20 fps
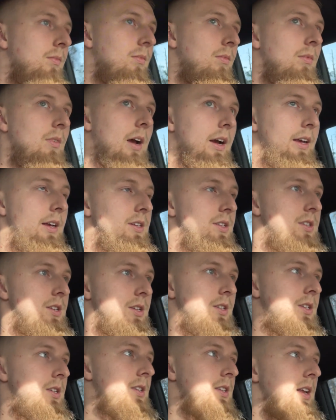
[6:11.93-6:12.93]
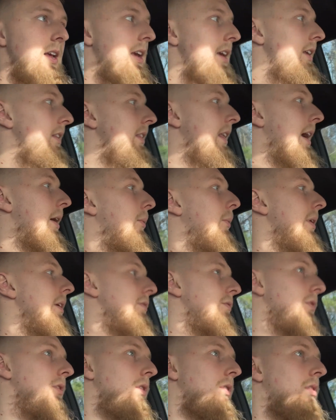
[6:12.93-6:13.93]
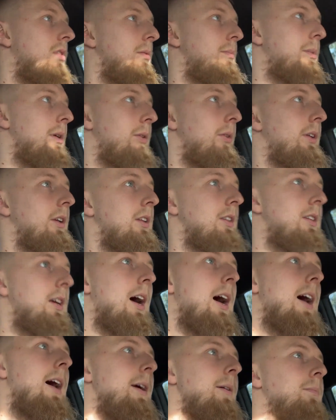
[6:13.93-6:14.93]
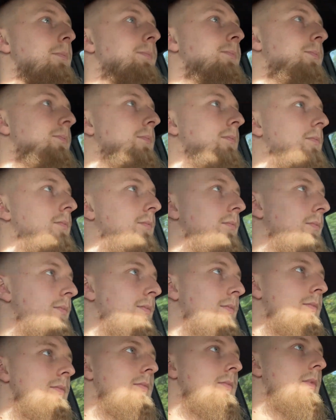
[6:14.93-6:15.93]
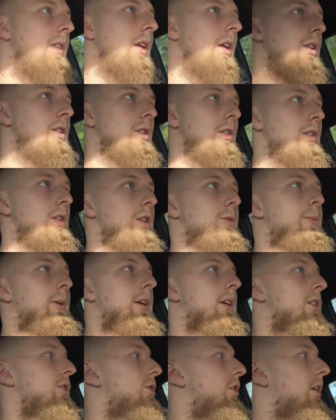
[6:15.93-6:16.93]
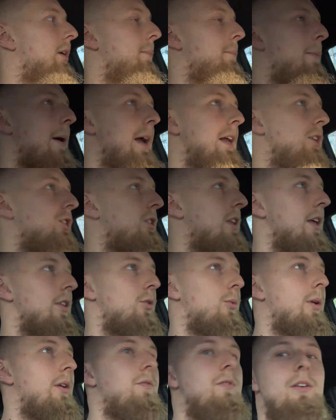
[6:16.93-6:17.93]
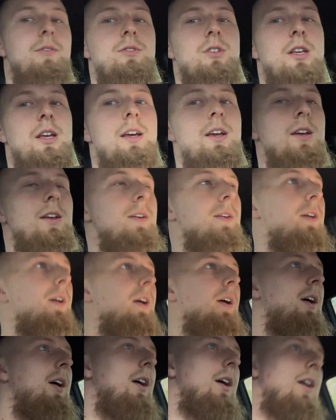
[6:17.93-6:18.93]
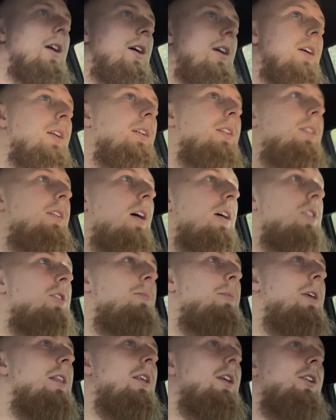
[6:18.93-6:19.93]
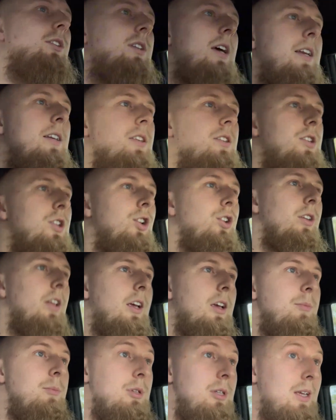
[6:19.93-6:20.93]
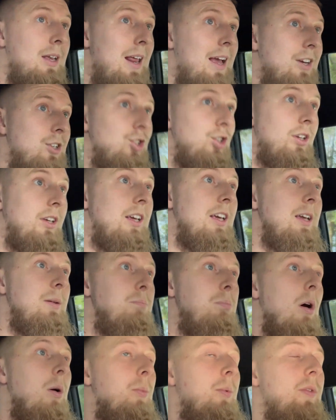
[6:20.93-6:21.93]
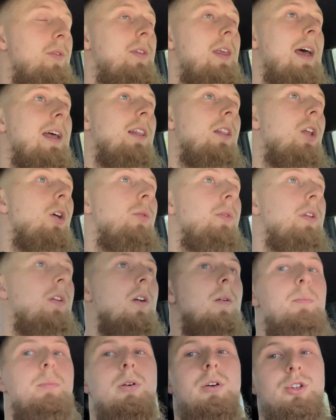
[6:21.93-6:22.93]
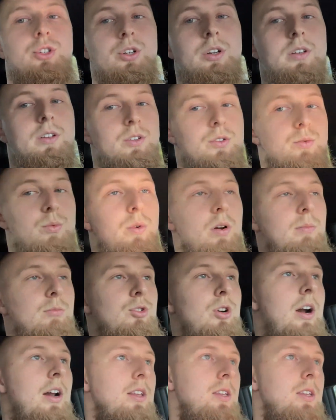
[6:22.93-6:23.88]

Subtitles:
I guess, sustain that weight for a long period of time. So just because you can bench that 315 doesn't mean that your tendons and your ligaments can actually keep up with that load that you're pushing, is what I'm trying to